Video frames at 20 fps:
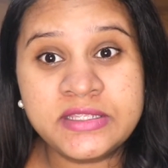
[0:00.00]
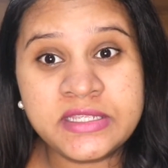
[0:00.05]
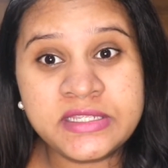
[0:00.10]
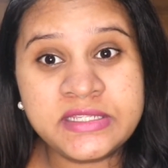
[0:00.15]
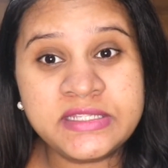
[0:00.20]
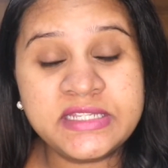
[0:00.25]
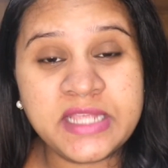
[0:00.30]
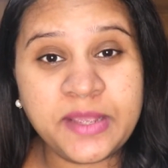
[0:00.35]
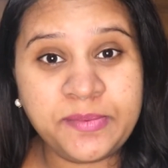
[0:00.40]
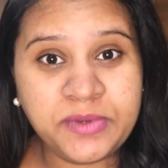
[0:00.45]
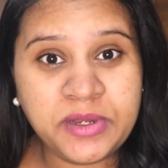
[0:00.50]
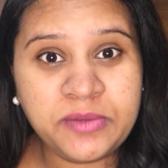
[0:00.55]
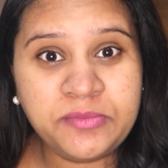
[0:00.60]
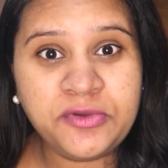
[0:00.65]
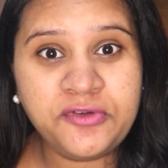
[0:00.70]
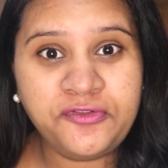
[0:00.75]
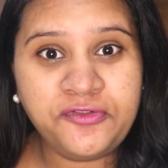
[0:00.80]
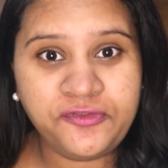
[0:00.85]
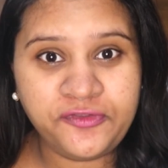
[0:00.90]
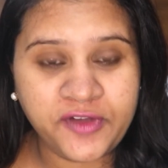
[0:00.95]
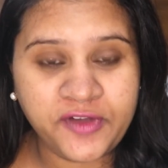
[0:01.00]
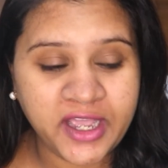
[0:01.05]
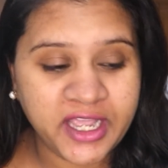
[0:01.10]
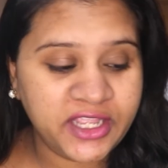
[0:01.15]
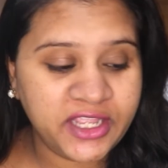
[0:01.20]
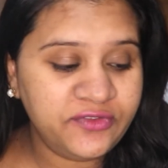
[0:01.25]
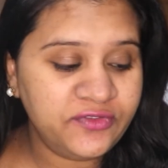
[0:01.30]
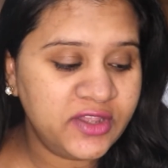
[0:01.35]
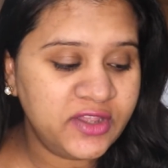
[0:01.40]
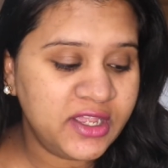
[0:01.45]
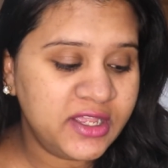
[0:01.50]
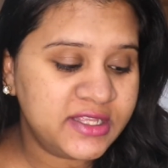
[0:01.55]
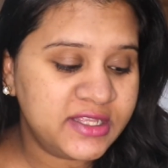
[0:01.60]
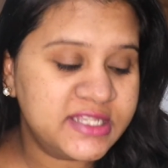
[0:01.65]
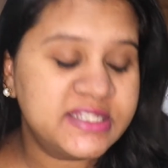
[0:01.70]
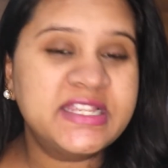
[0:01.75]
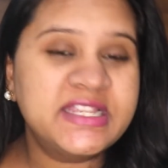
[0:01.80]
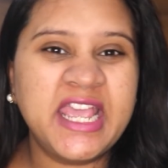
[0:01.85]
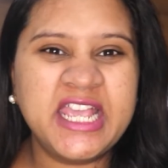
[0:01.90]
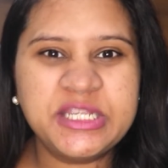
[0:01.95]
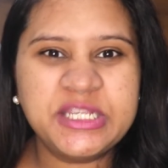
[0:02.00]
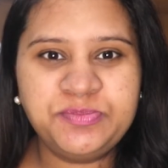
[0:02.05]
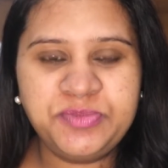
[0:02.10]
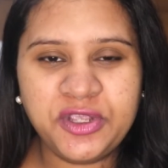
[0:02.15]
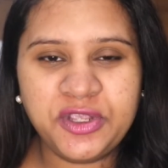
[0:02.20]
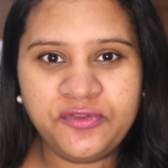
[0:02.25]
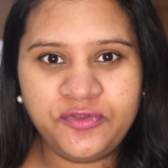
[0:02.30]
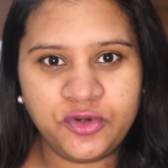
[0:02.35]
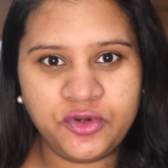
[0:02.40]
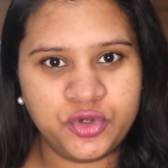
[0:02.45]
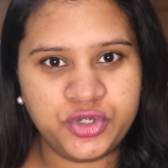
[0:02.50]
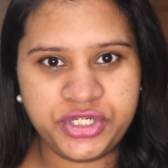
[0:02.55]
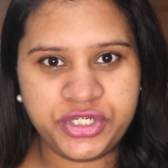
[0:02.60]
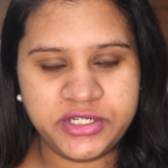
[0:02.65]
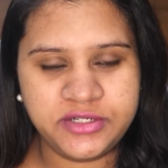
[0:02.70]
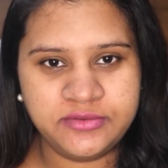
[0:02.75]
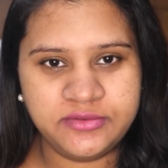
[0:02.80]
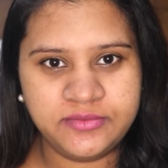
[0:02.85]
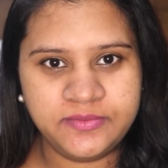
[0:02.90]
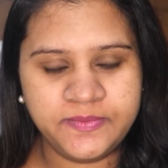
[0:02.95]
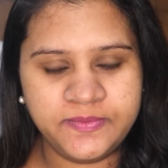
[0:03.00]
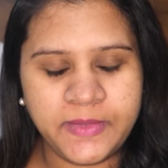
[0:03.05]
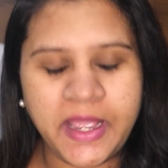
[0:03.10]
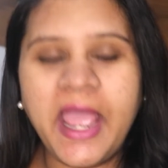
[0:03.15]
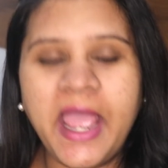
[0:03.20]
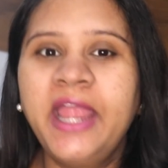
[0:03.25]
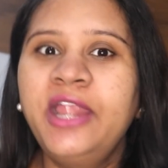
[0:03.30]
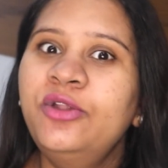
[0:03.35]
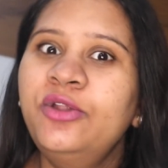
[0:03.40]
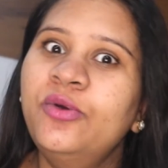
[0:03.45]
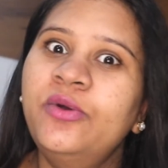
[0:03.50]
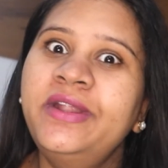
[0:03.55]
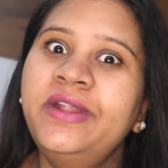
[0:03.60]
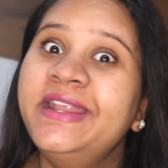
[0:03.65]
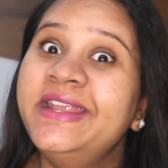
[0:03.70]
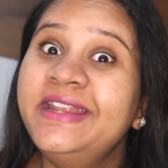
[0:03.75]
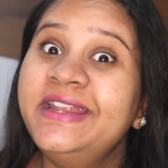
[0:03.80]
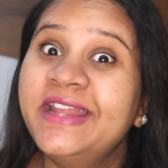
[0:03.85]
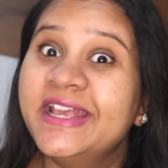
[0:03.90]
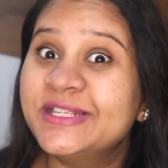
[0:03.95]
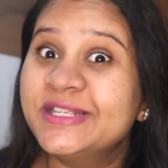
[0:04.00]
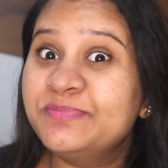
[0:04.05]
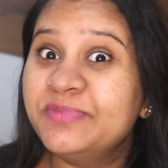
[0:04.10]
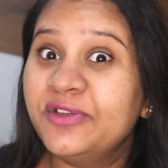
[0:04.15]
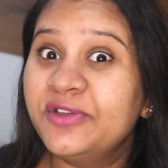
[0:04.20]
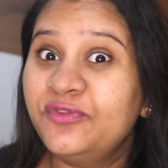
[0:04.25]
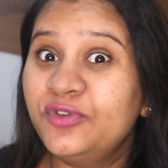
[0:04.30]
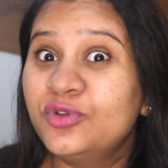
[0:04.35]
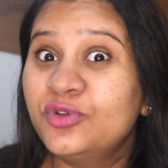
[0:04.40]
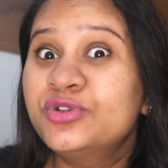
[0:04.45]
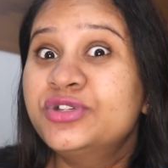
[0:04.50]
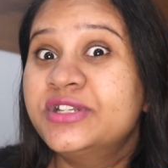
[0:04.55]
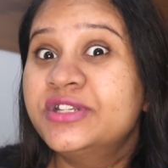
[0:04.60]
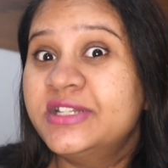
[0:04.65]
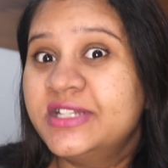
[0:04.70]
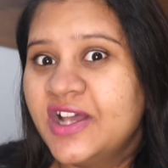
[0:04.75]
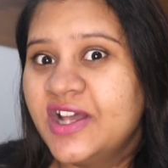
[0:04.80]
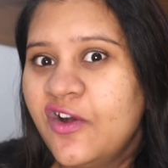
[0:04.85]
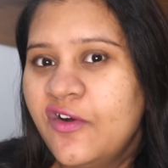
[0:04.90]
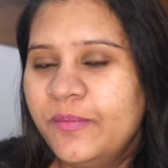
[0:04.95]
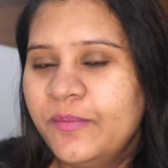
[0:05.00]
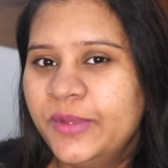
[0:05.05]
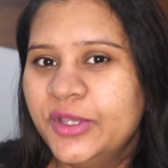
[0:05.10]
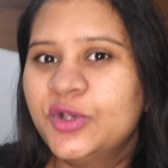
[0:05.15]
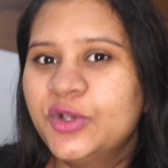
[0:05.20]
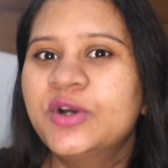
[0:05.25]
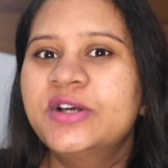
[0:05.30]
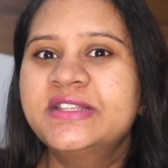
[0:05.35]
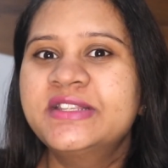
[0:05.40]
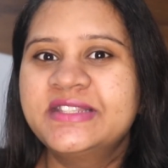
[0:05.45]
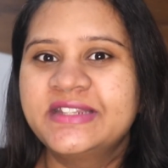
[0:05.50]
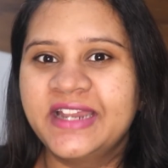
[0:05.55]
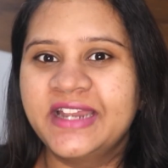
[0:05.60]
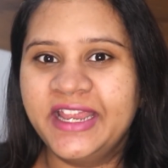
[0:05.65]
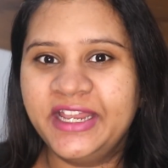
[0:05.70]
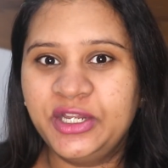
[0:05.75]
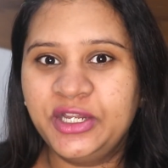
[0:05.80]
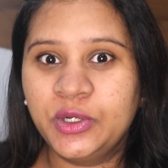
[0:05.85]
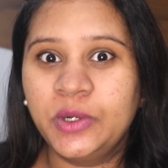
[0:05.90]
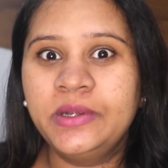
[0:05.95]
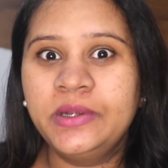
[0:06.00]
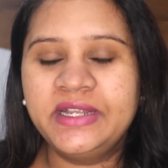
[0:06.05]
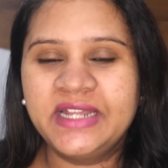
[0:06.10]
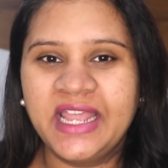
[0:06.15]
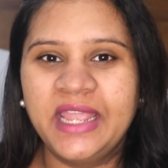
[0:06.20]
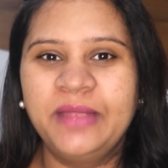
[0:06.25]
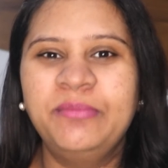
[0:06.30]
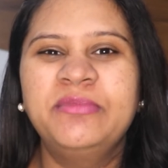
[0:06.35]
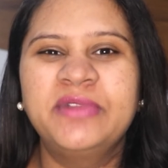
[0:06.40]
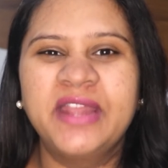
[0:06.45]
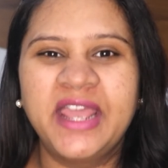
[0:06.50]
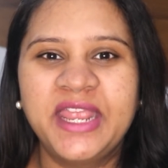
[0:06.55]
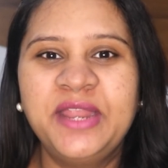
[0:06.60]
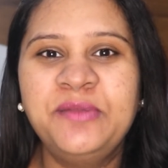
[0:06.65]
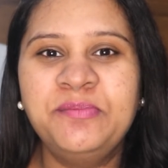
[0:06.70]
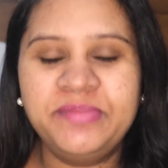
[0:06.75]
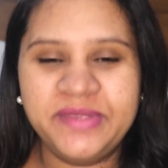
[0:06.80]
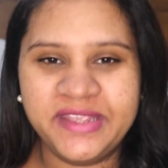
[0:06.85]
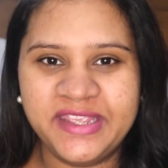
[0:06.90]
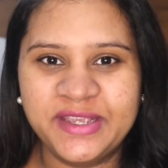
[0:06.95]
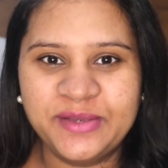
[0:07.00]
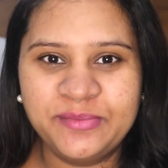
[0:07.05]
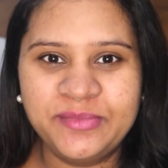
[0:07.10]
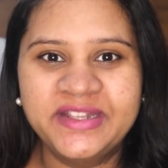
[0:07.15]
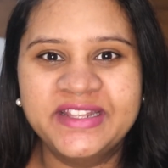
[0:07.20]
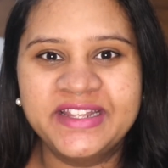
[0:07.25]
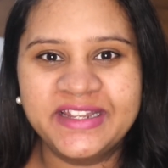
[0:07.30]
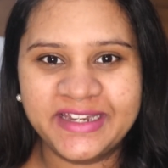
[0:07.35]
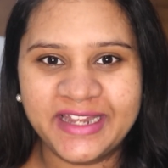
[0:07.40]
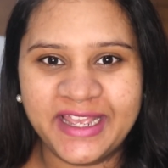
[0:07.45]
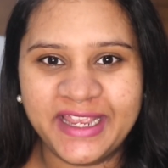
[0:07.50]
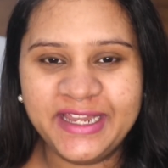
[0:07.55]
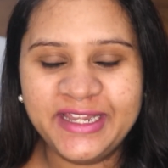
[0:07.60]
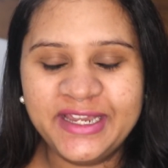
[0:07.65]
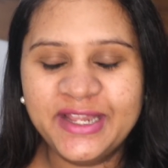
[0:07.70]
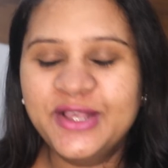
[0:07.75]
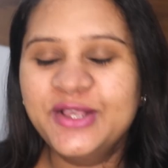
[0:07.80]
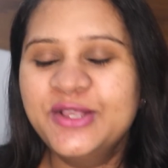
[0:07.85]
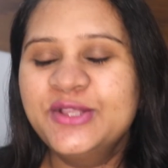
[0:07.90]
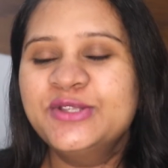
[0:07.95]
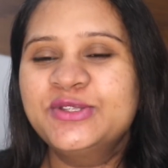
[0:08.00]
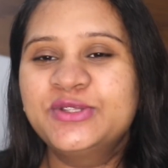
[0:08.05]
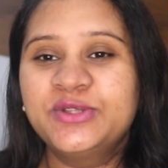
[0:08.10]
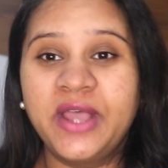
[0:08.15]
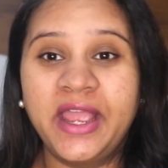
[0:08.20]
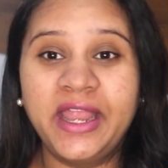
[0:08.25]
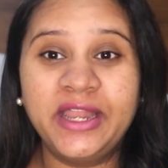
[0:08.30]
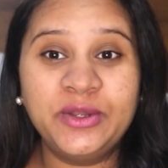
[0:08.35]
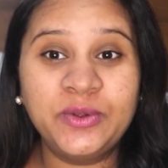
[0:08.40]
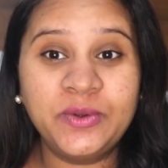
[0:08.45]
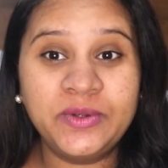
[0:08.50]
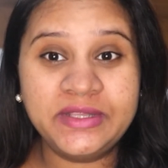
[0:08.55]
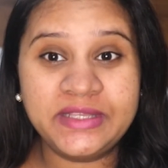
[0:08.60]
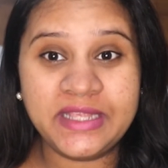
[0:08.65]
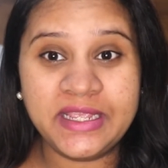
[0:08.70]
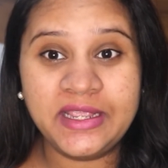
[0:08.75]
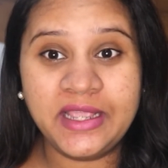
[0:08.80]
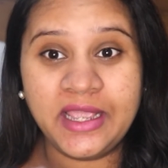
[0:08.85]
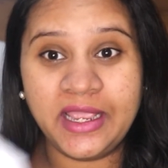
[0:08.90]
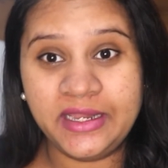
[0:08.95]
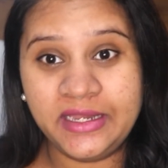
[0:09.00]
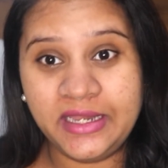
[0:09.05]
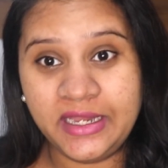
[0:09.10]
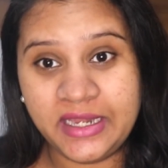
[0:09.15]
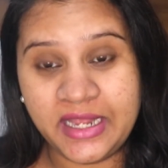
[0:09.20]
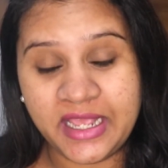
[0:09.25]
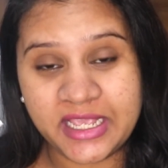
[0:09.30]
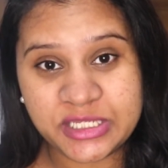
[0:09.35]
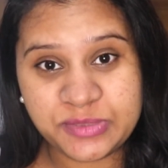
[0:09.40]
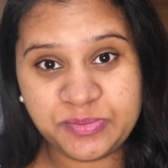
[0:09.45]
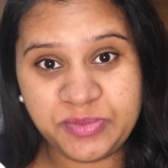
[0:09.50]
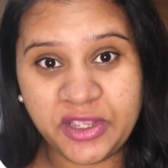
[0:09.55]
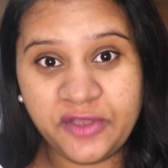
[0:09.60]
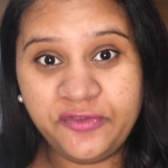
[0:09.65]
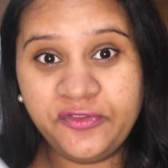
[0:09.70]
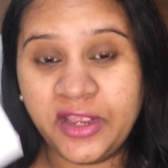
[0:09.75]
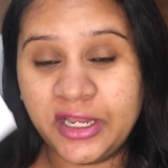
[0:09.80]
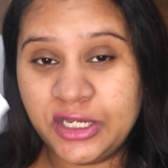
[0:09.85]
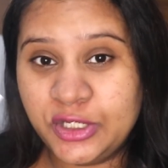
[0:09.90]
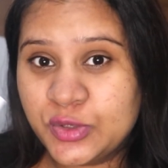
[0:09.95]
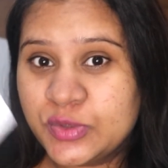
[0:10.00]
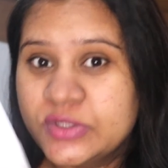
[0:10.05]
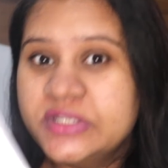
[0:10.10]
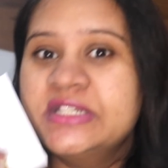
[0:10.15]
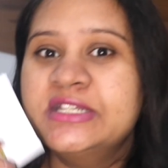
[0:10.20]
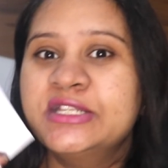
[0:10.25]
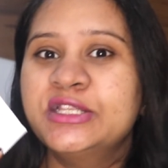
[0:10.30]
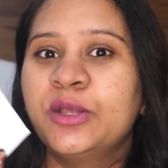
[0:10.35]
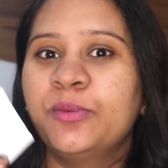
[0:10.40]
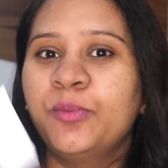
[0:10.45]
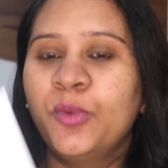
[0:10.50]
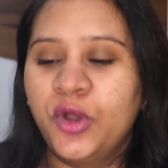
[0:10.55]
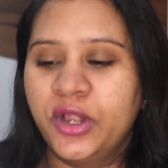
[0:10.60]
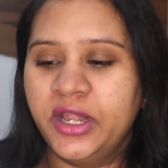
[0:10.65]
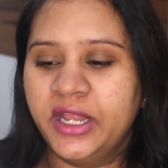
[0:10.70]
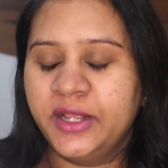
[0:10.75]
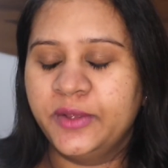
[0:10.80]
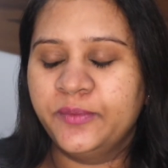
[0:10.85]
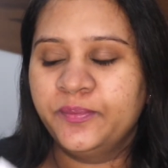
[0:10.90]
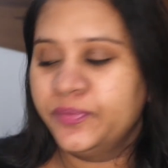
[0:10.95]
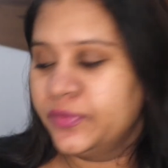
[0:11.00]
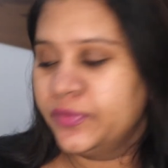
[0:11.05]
step number 5. This SPF lotion. I don't need SPF lotion now because right now time 9 PM in the night. So I don't think I need SPF. I'll use it in the morning.